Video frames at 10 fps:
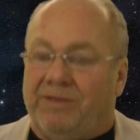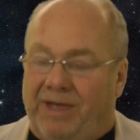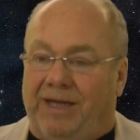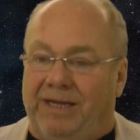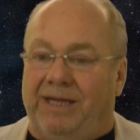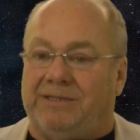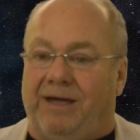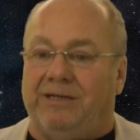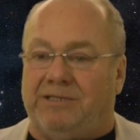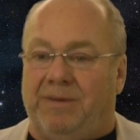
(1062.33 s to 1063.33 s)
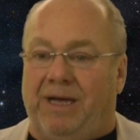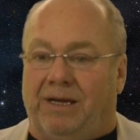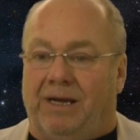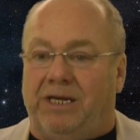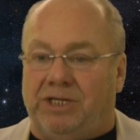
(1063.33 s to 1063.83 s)
then it's going to be
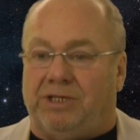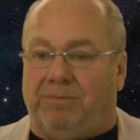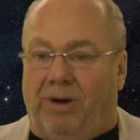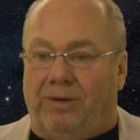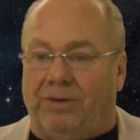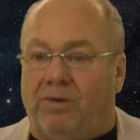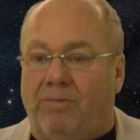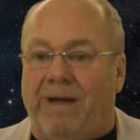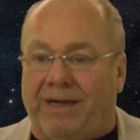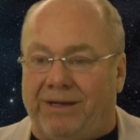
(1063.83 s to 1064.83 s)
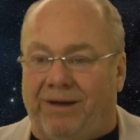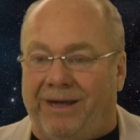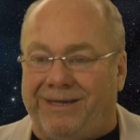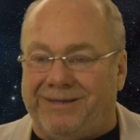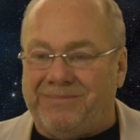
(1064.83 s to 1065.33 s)
unleashed upon all
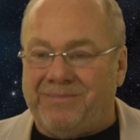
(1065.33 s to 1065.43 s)
mankind.